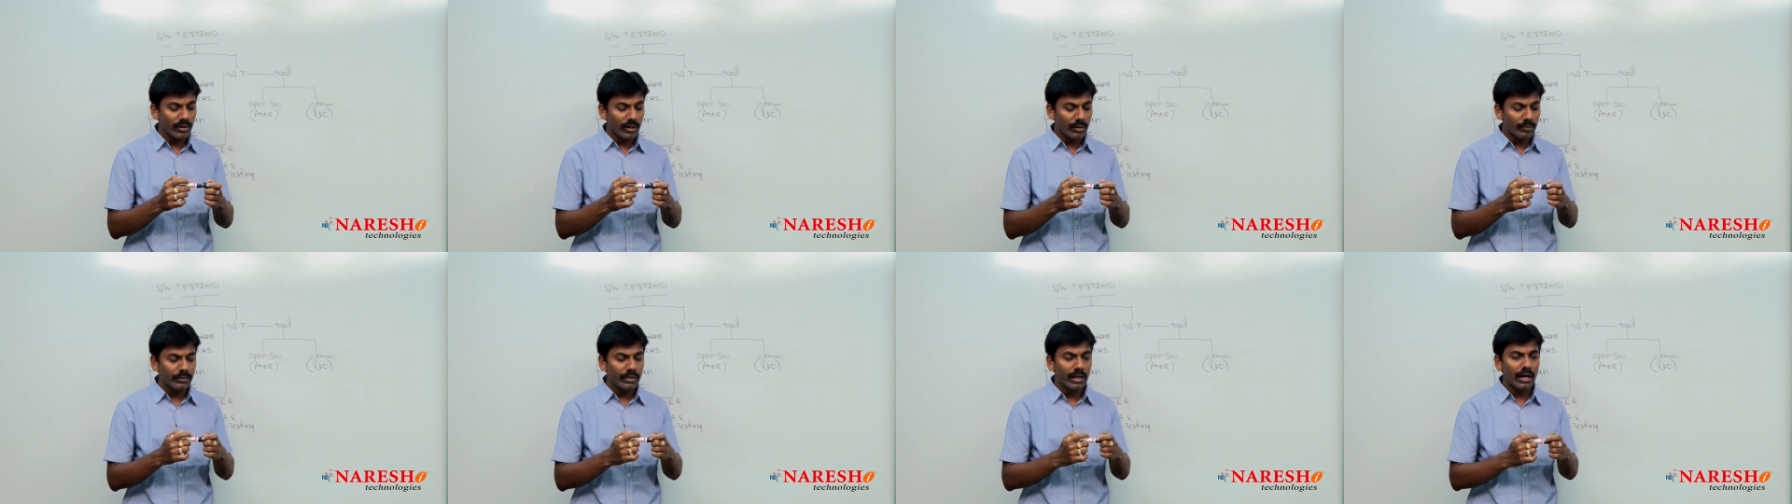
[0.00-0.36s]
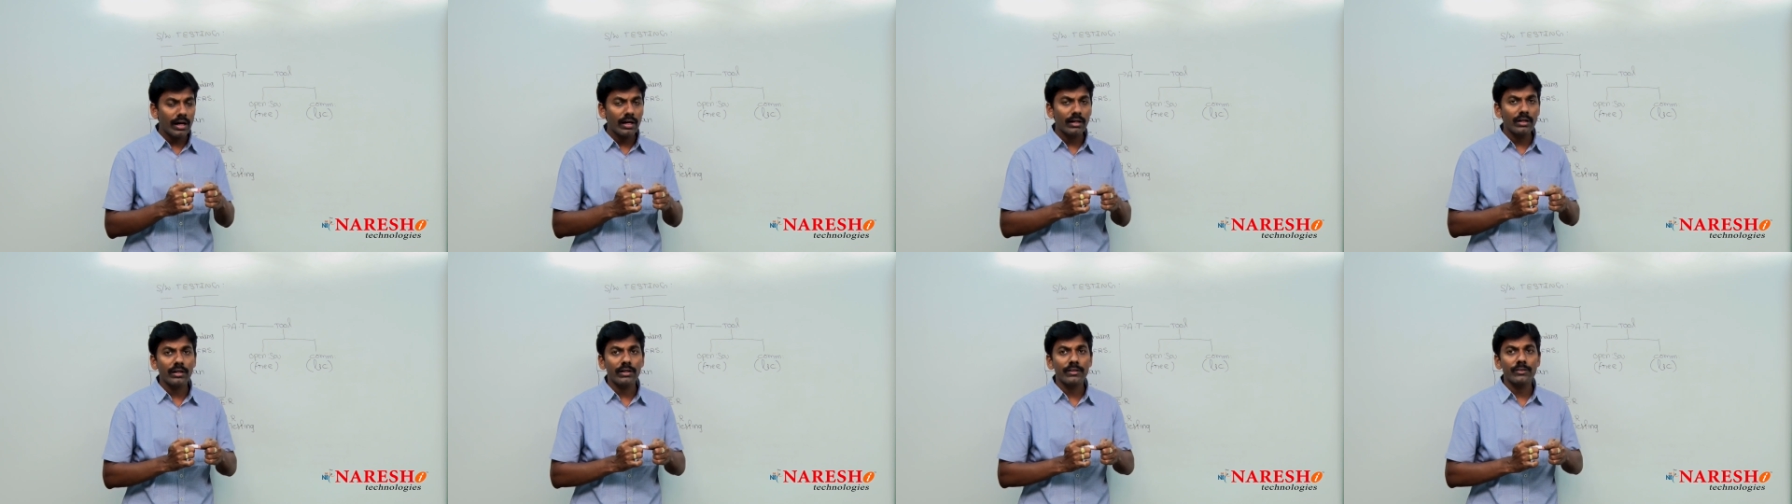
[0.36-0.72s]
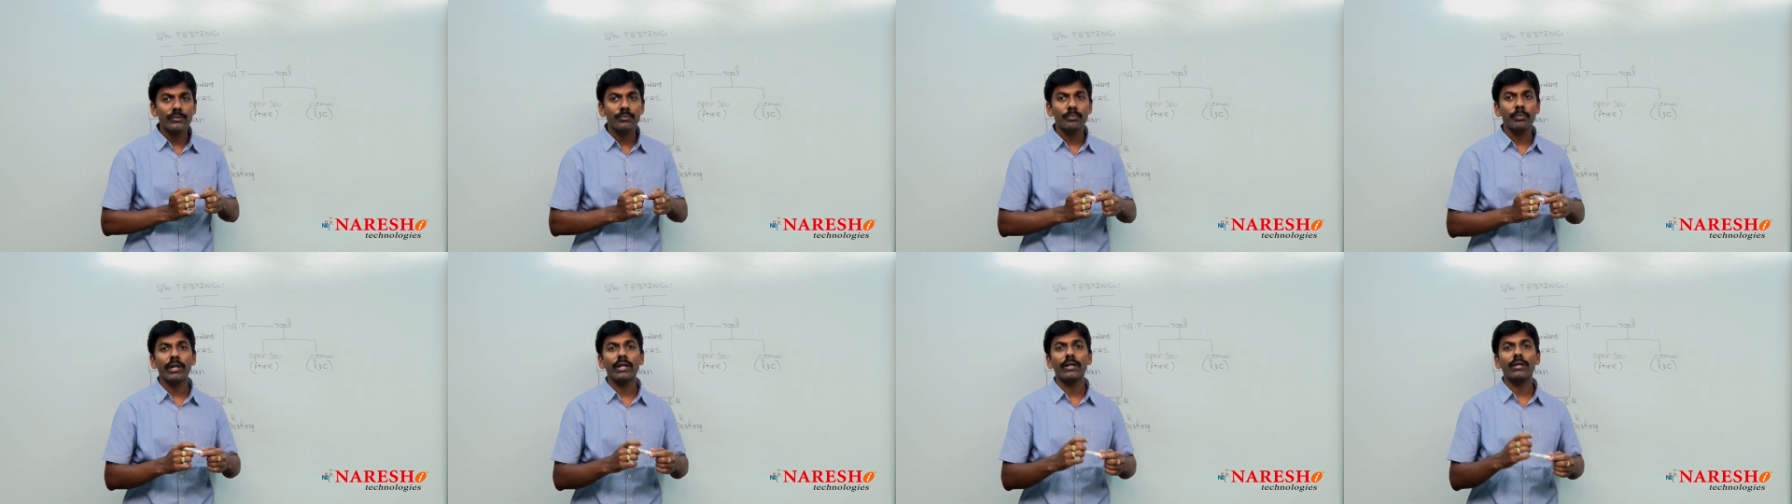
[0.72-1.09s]
from that
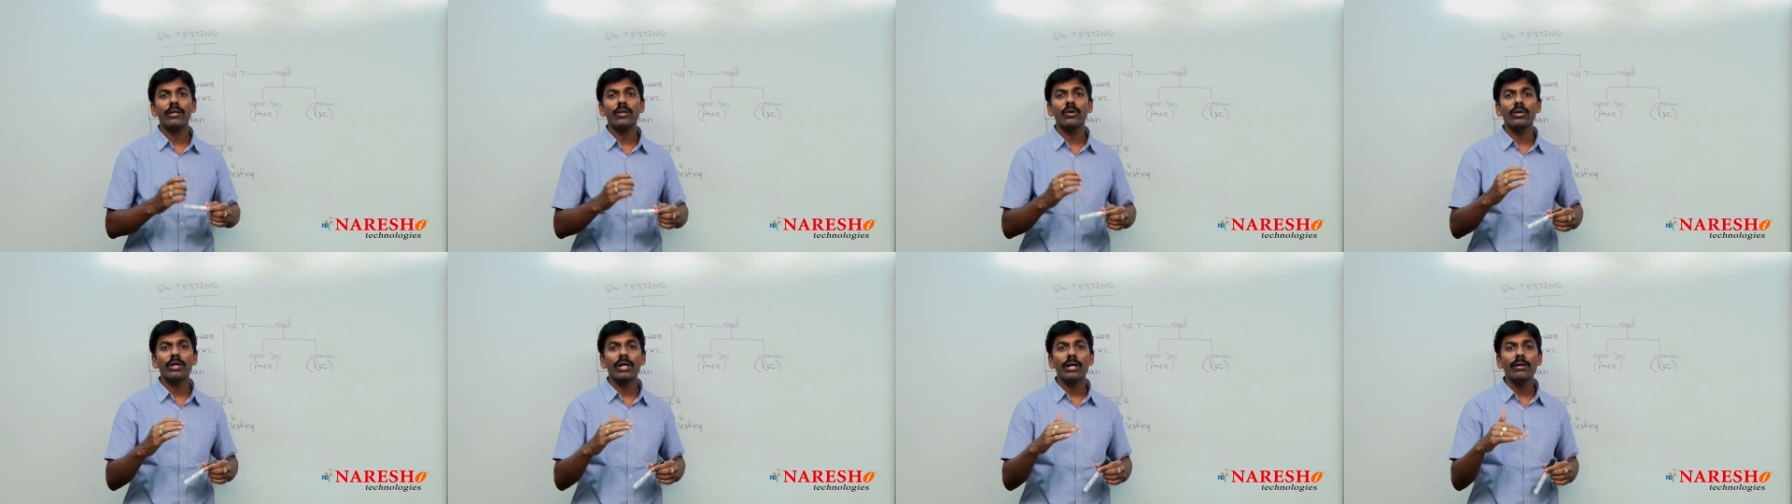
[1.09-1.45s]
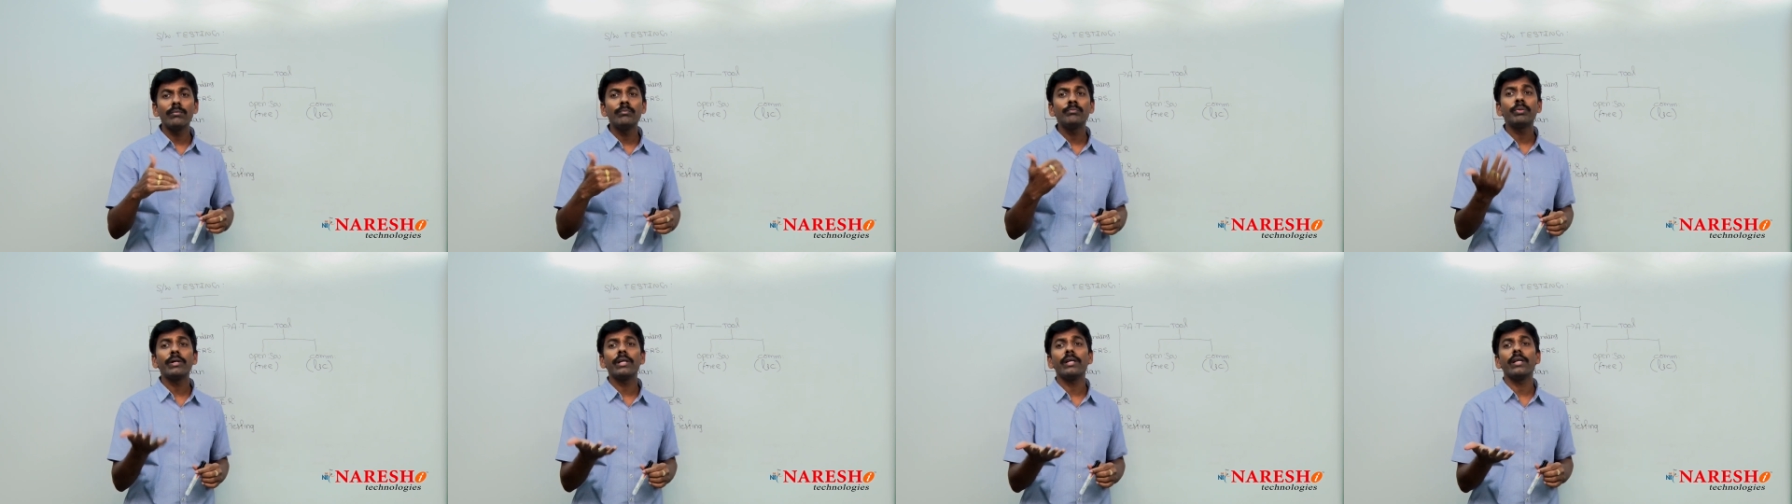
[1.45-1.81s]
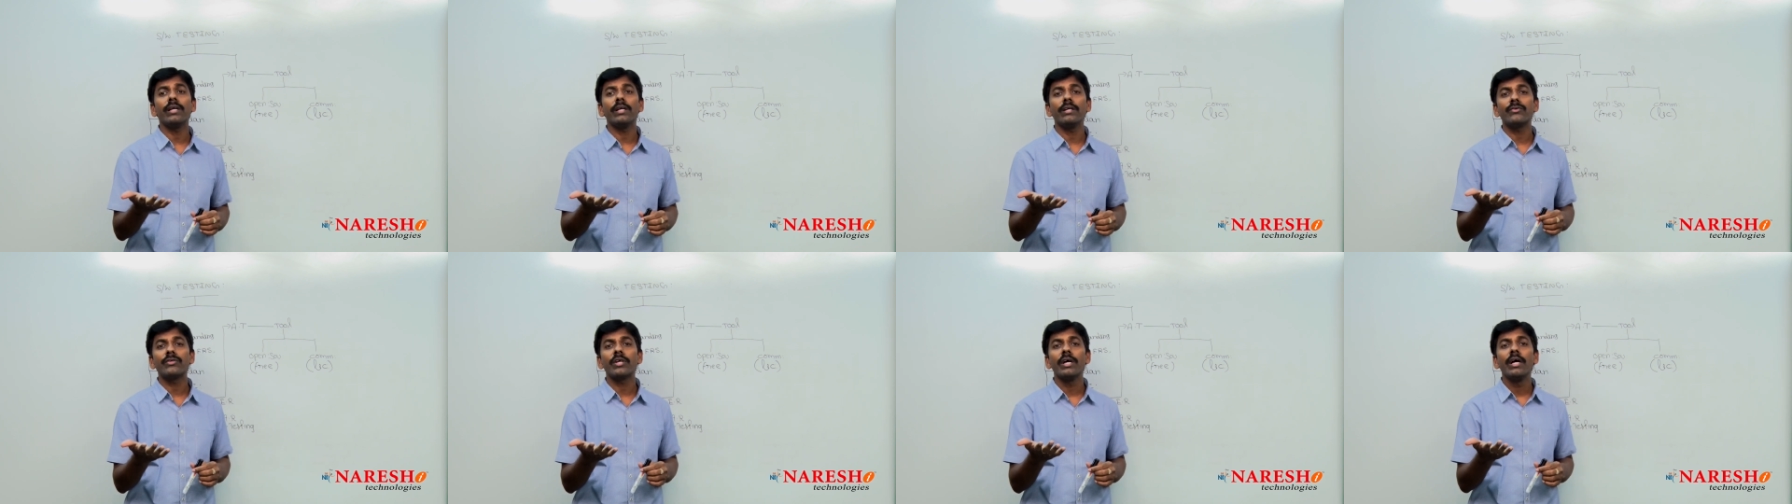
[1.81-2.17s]
respective
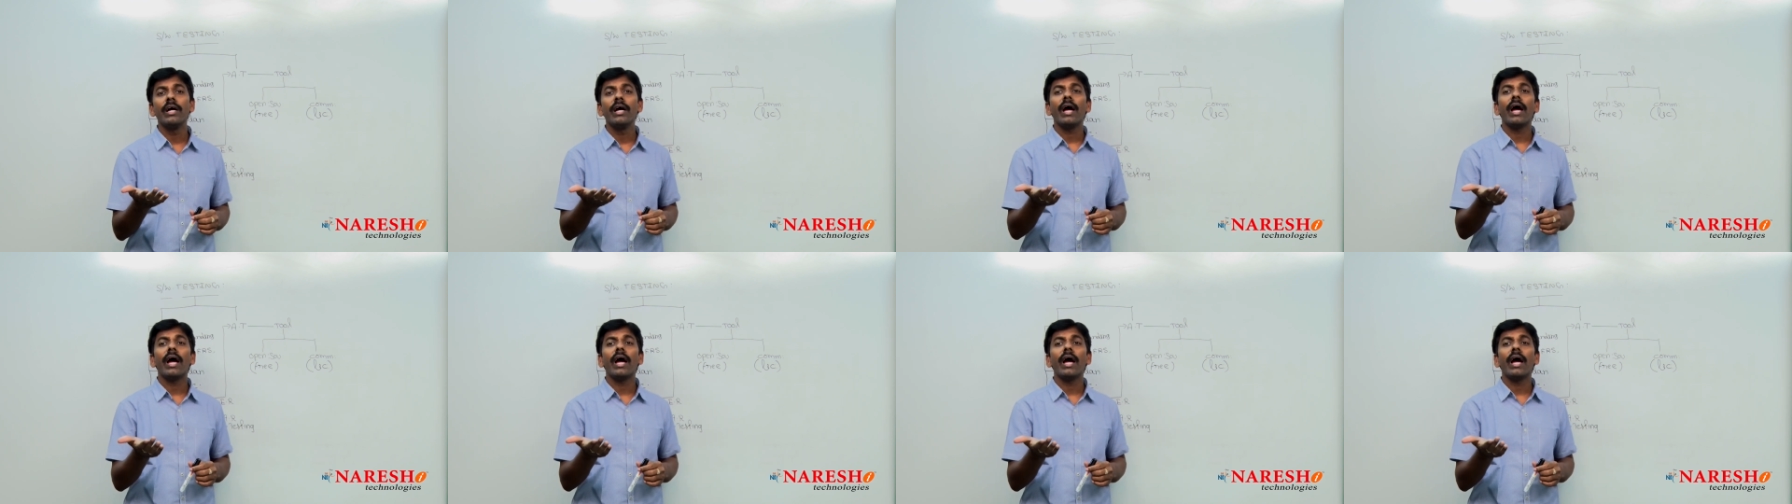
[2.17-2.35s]
companies